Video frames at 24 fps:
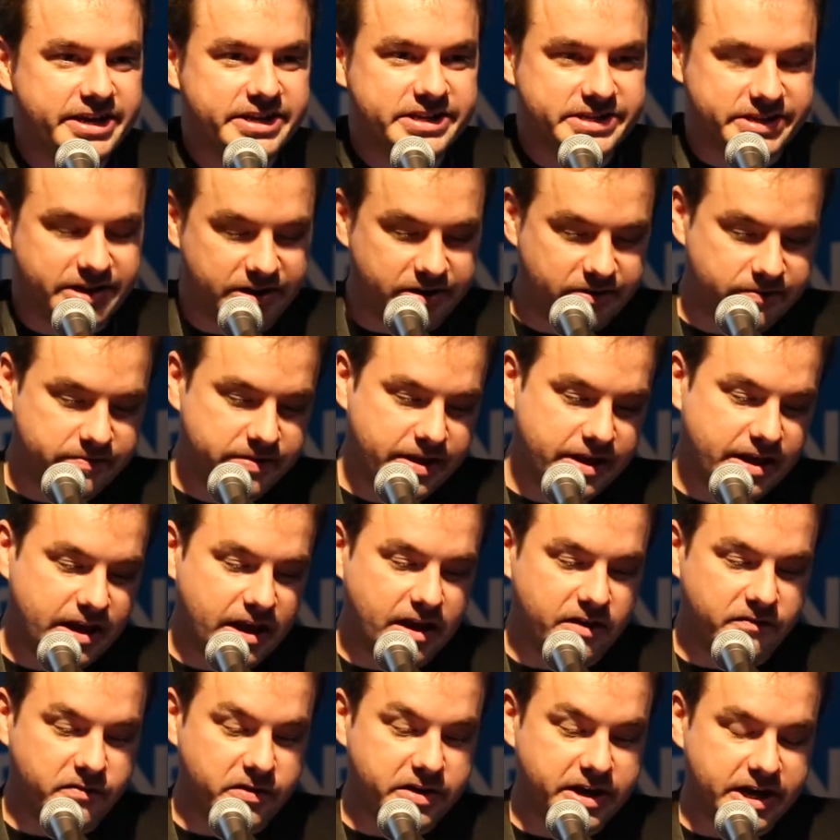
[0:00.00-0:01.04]
So
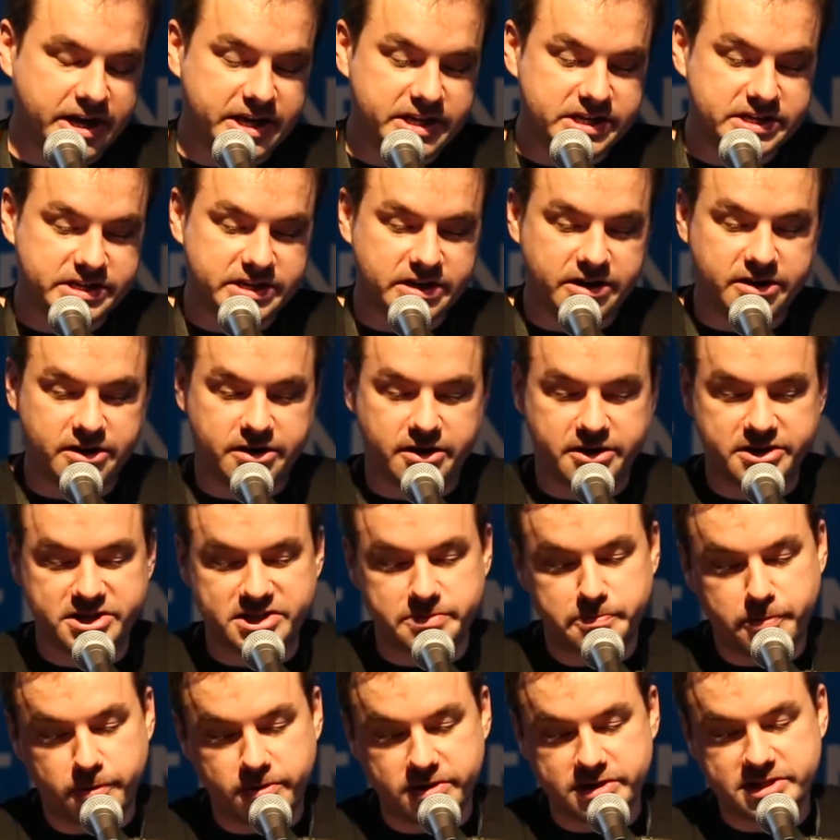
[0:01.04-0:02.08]
if you guys are on
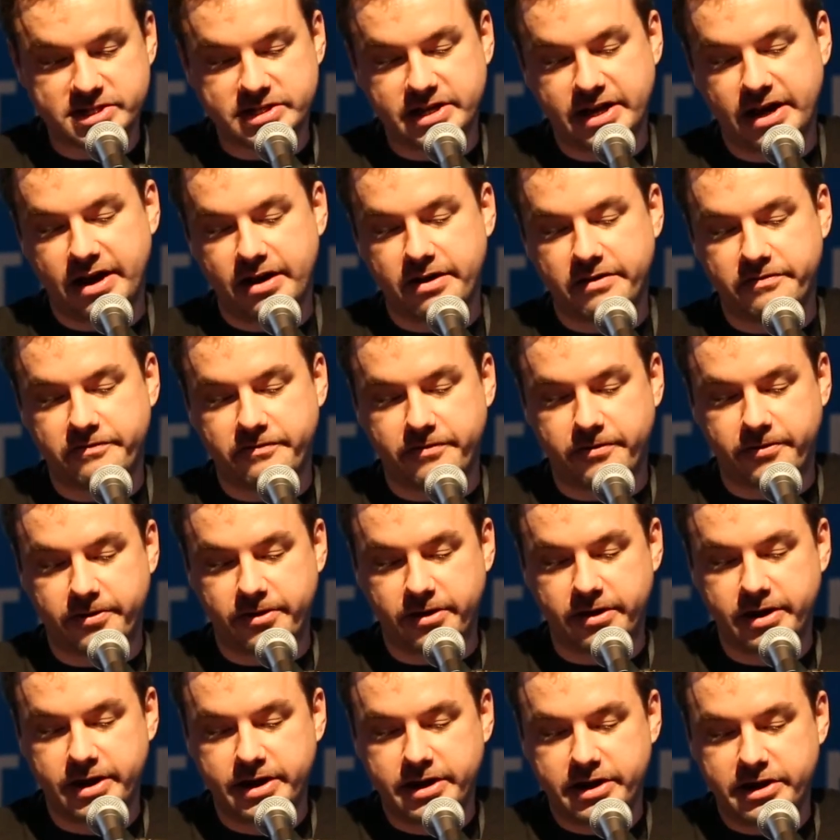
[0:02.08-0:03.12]
support staff
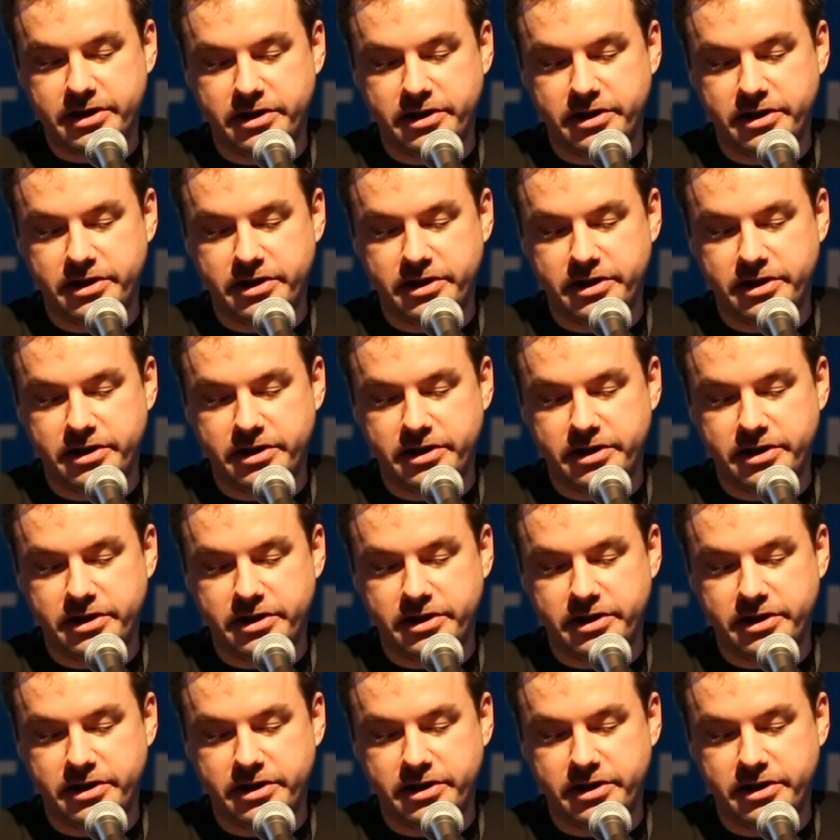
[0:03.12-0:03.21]
or